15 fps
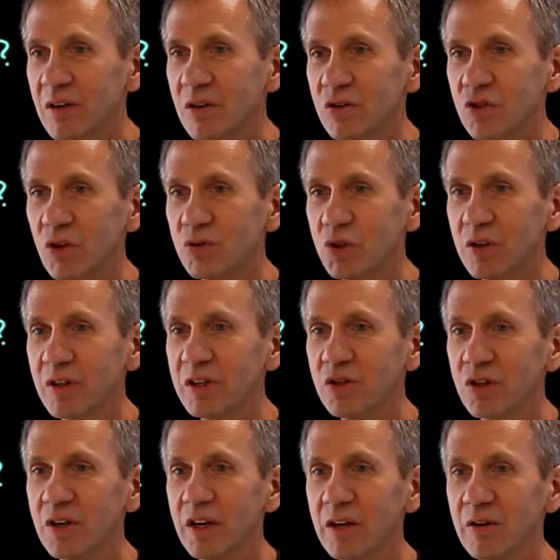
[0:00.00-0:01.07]
Social
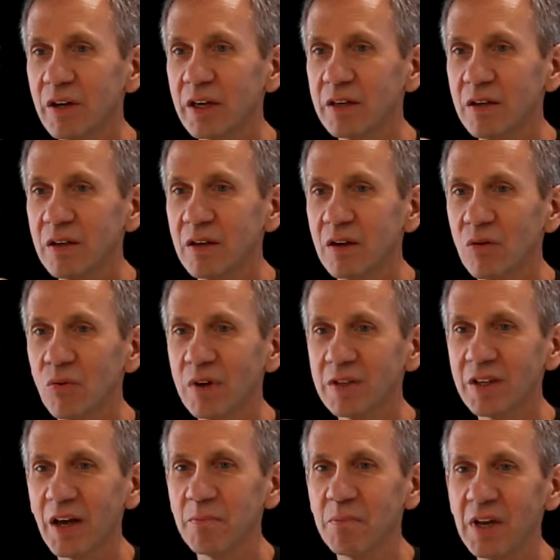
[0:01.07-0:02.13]
engineering, what
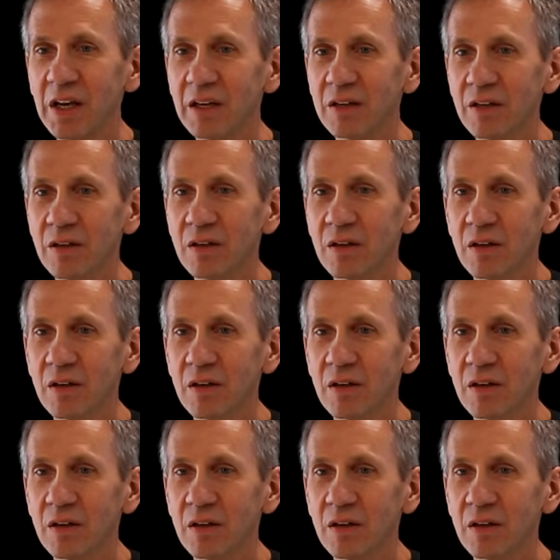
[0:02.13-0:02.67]
does that mean?